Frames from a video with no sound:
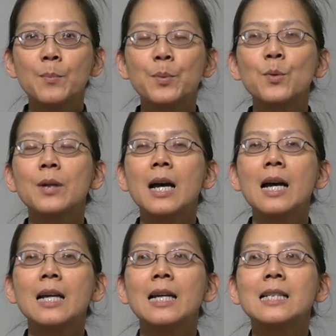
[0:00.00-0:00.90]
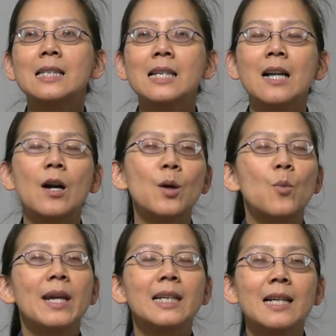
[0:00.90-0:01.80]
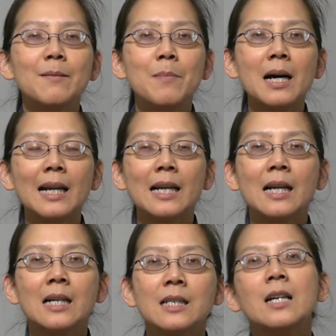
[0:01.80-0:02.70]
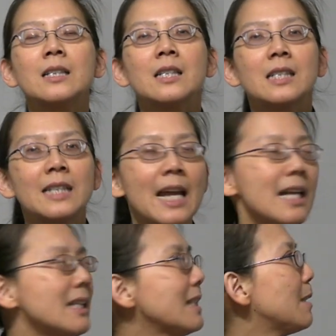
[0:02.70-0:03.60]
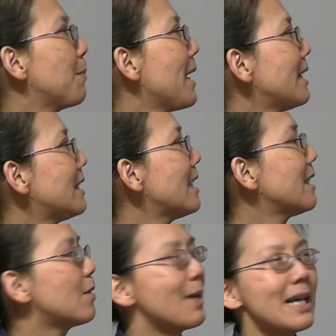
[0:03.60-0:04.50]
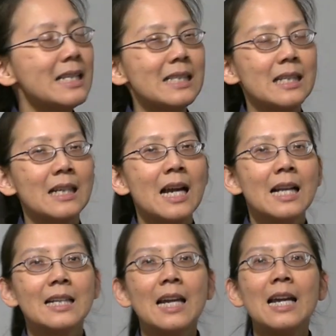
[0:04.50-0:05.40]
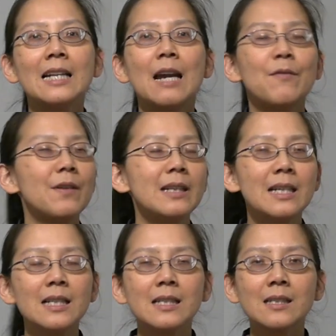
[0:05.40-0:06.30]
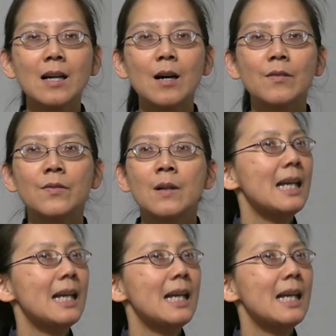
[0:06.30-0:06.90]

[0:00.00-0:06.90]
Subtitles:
Buddha is in our awakened mind. Understand dependent arising, then everything is solved.